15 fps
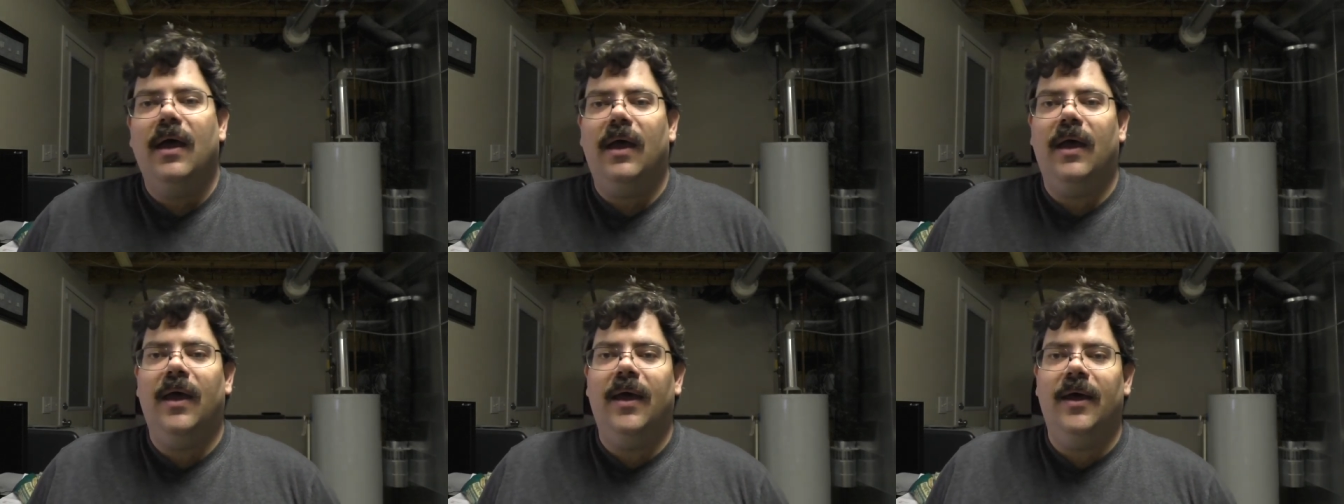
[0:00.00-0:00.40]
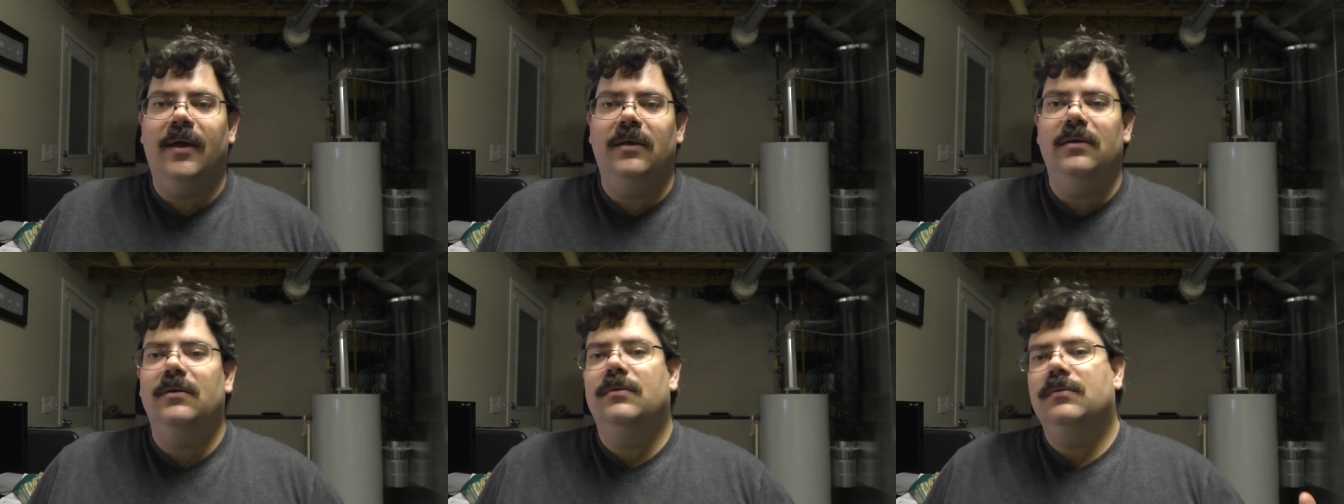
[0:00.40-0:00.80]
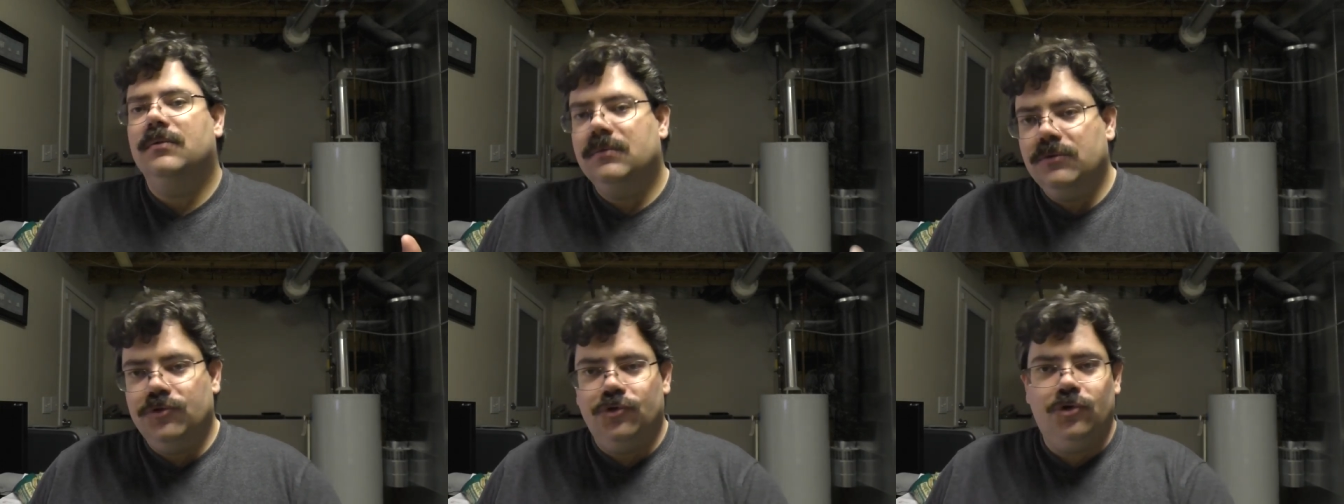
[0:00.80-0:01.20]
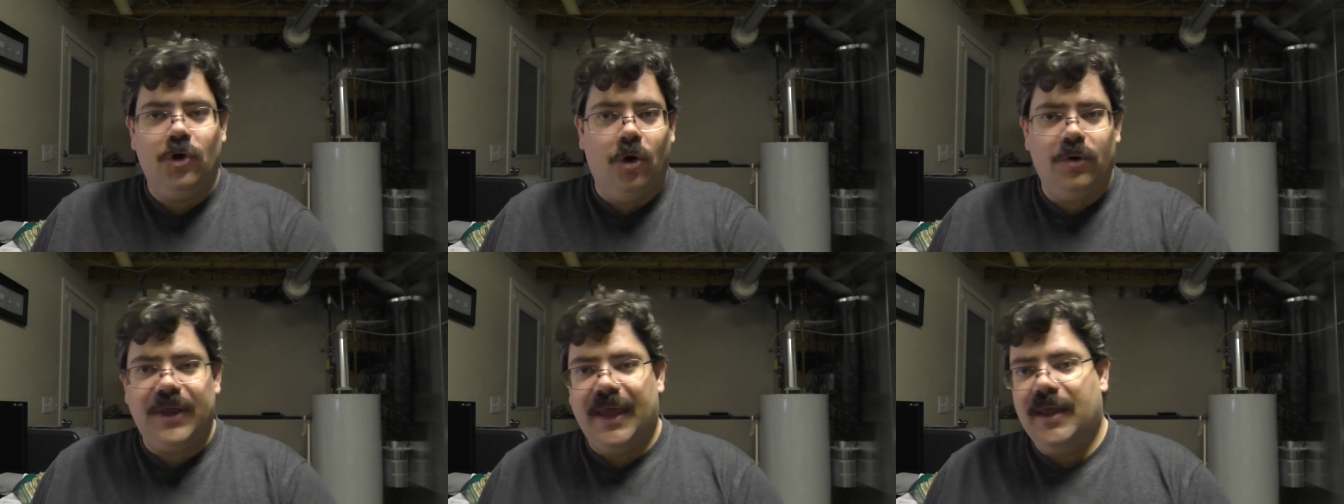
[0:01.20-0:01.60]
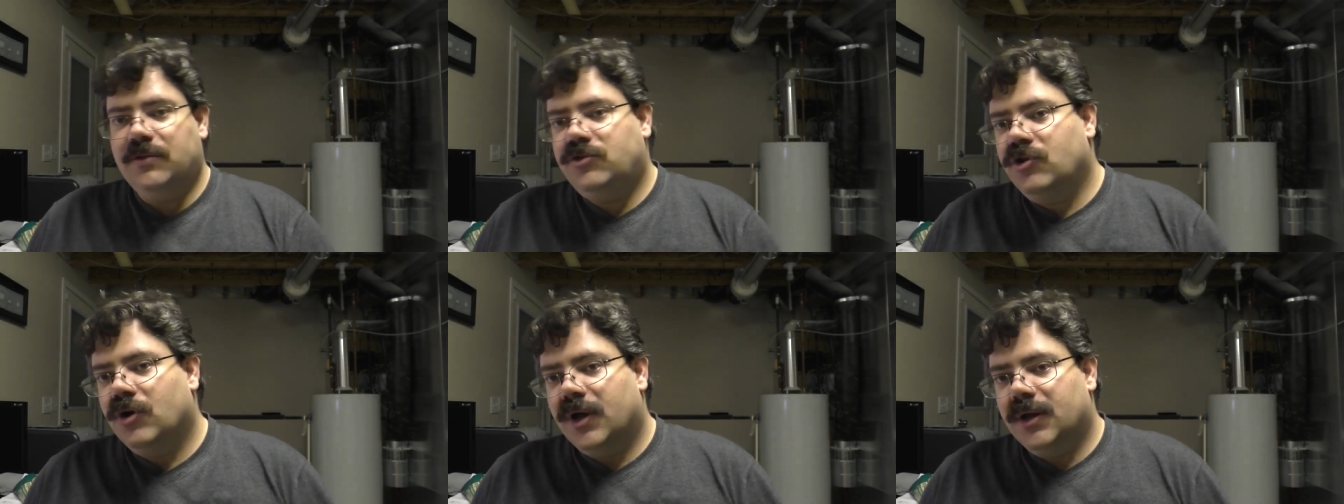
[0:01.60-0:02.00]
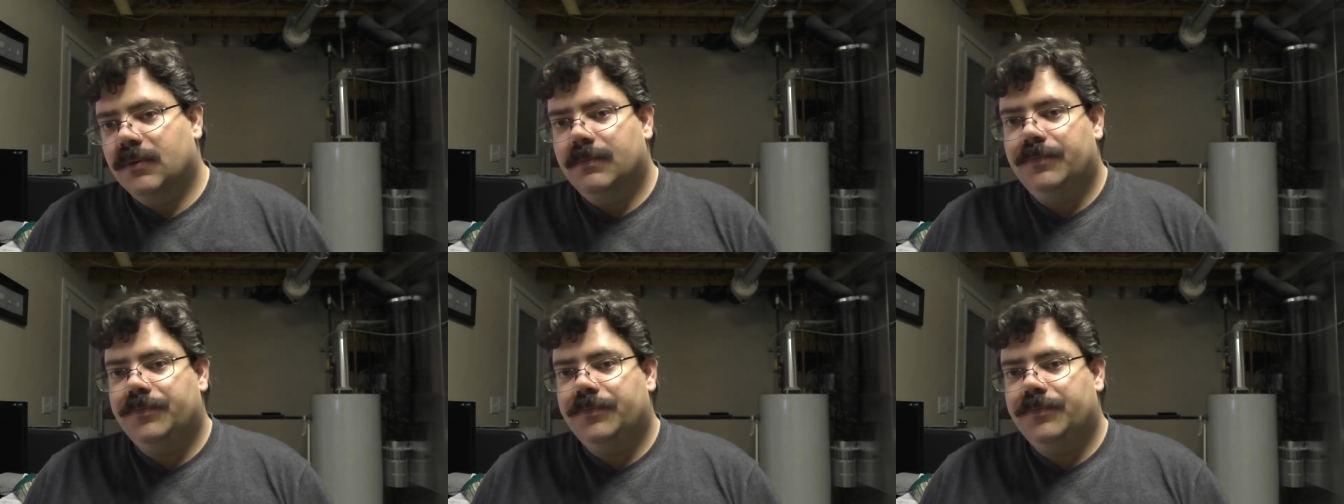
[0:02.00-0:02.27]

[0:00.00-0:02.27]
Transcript: And okay, good.